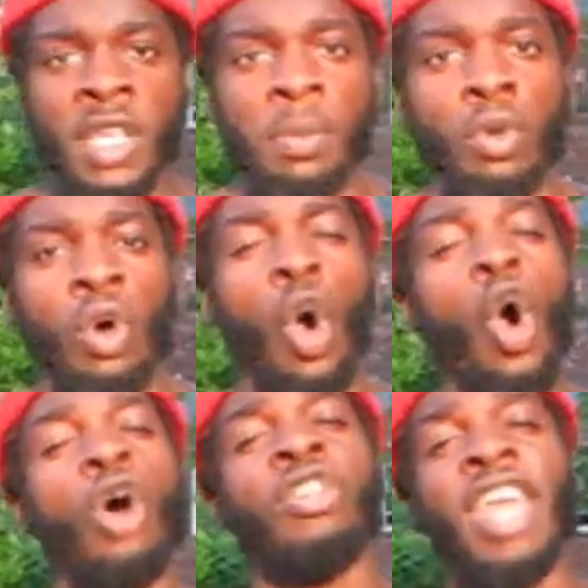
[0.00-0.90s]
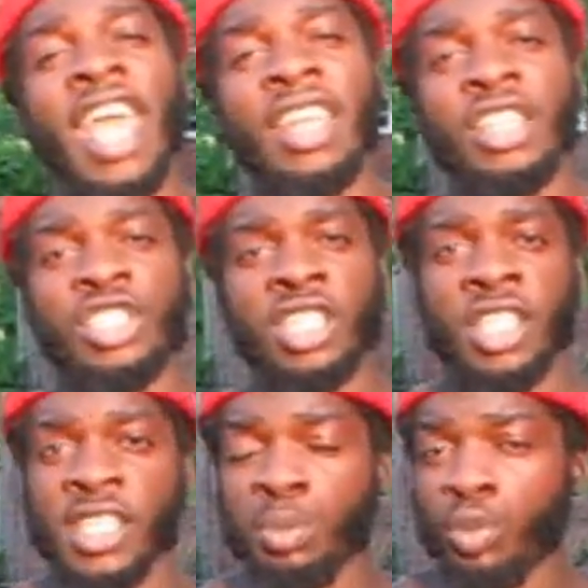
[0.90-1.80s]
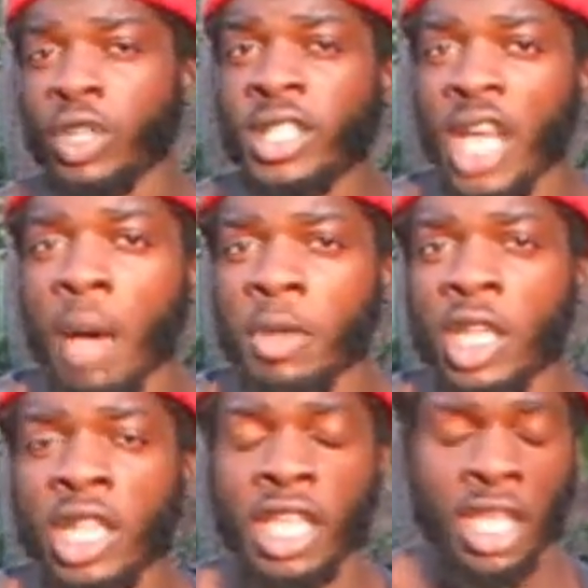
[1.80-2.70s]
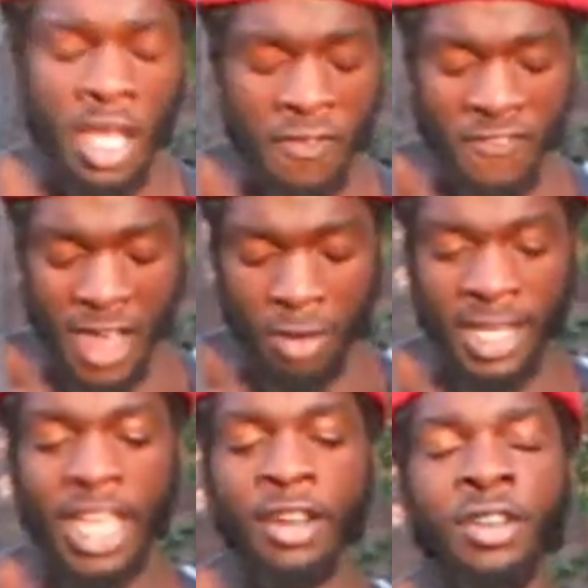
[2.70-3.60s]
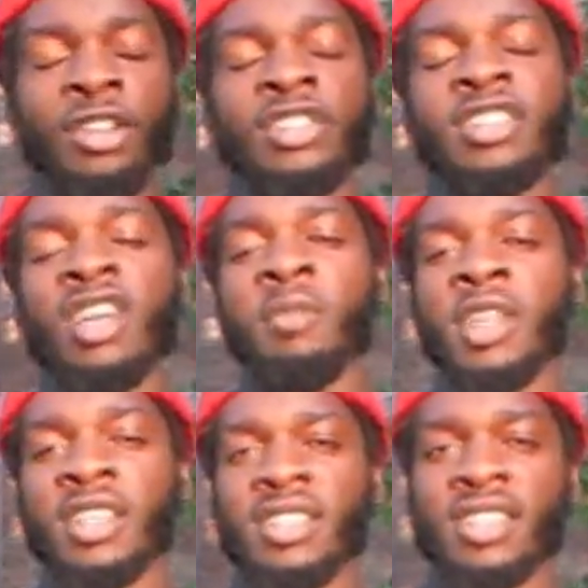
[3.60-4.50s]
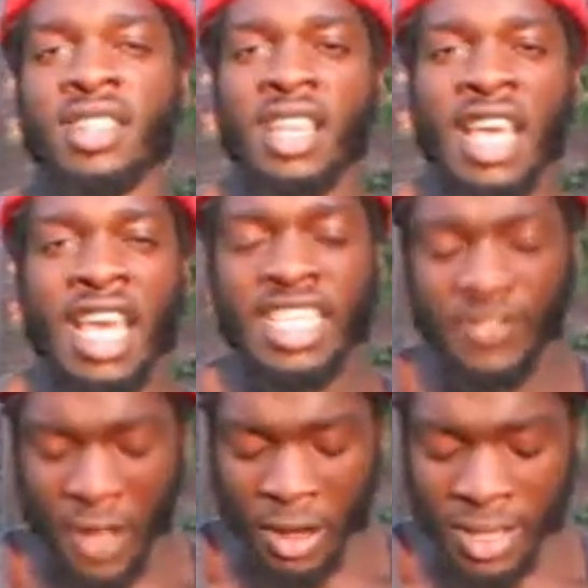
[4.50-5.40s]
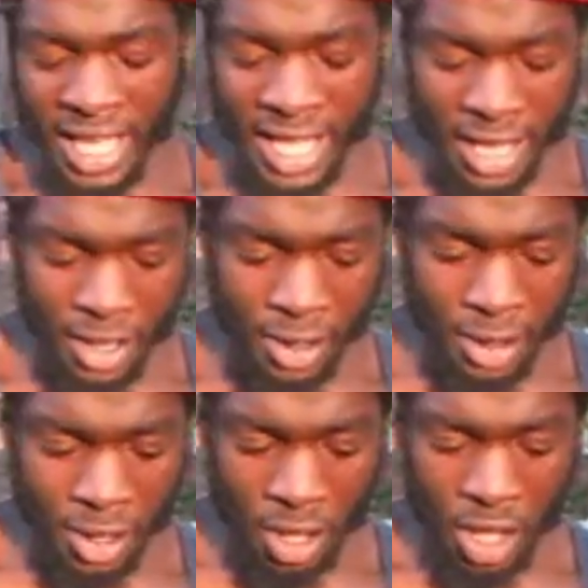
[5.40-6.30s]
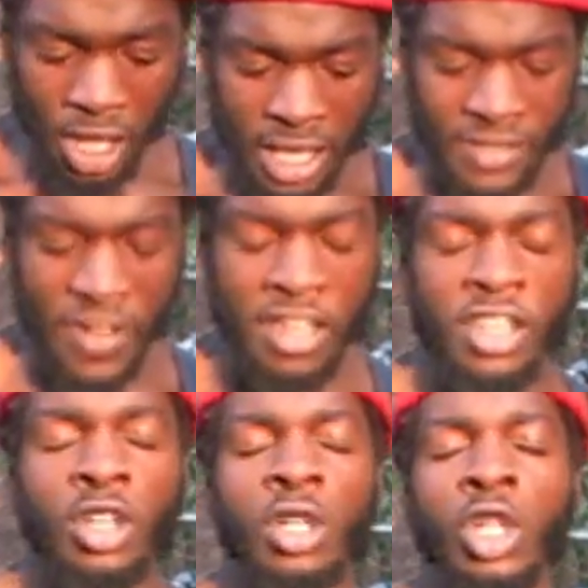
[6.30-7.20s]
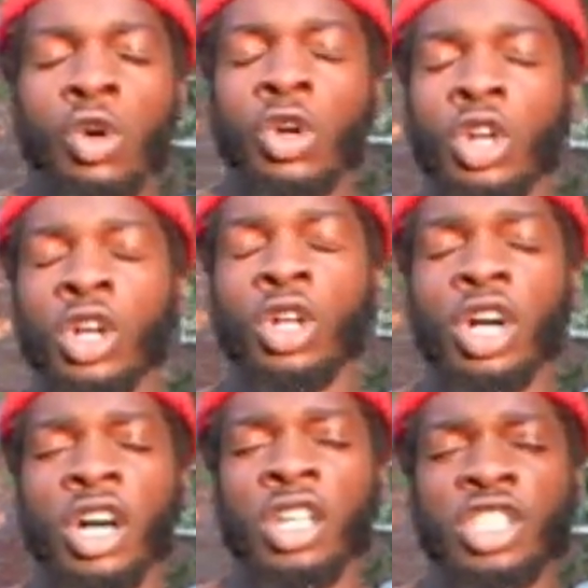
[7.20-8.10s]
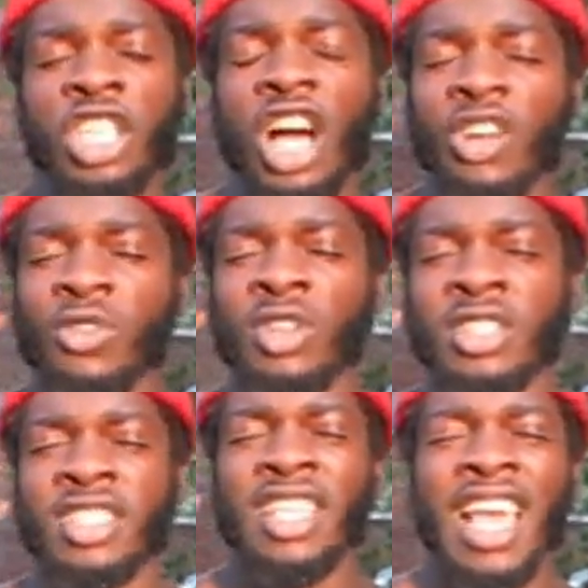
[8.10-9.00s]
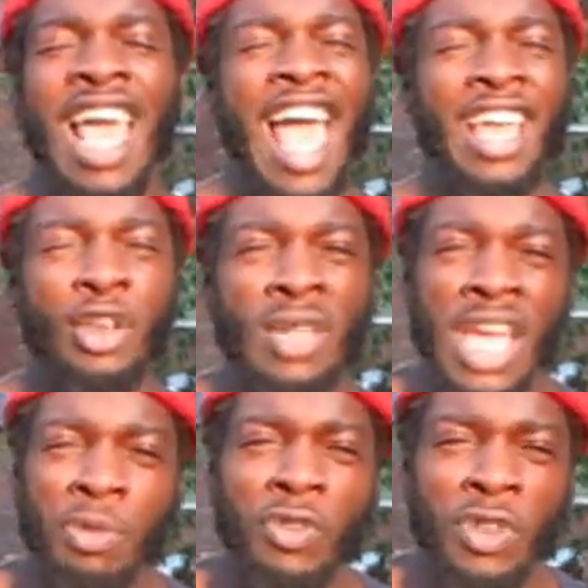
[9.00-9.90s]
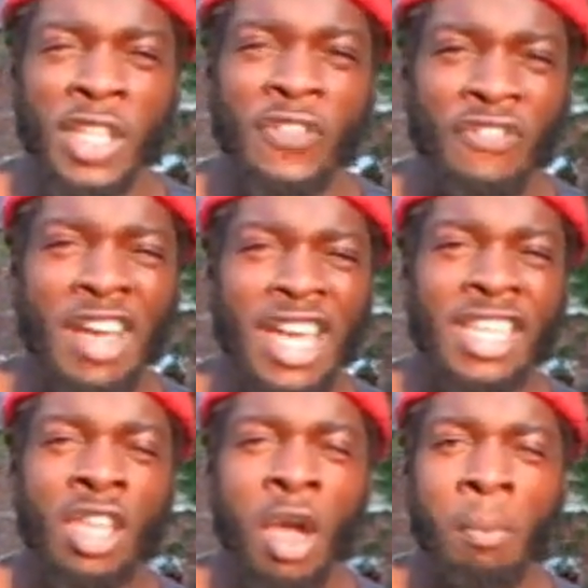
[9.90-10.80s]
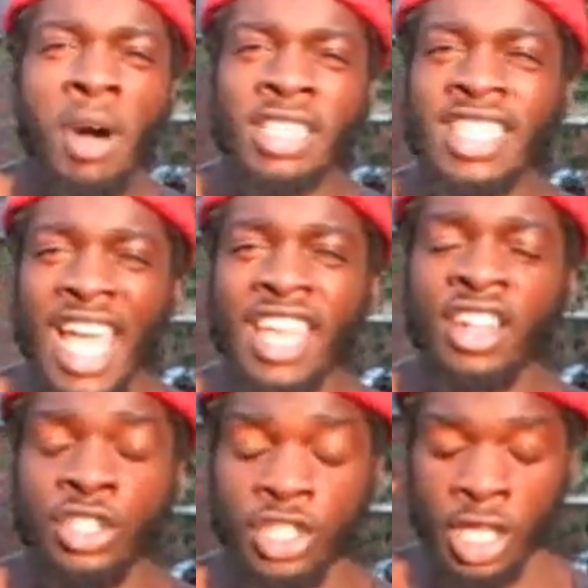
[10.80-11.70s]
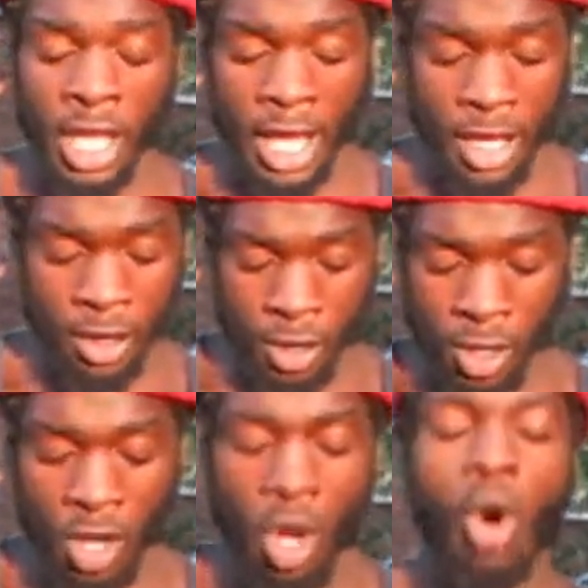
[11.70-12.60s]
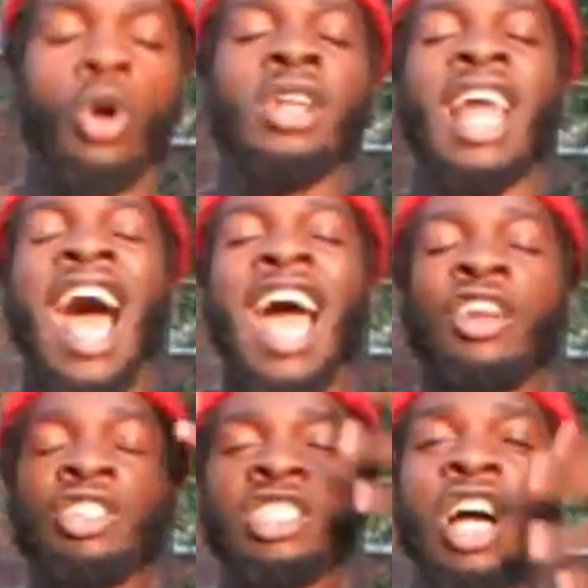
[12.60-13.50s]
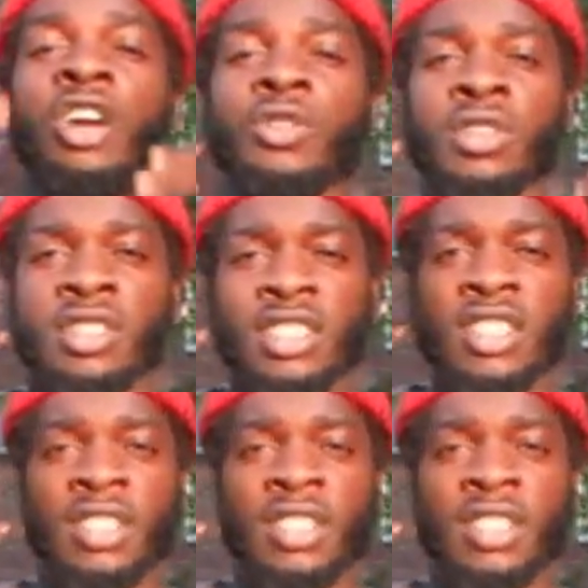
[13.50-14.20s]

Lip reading: people, all the energy is predominantly found here in their stomachs. It's found here, it's found in their lower chakras, and you never really find much energy here or in the higher chakras.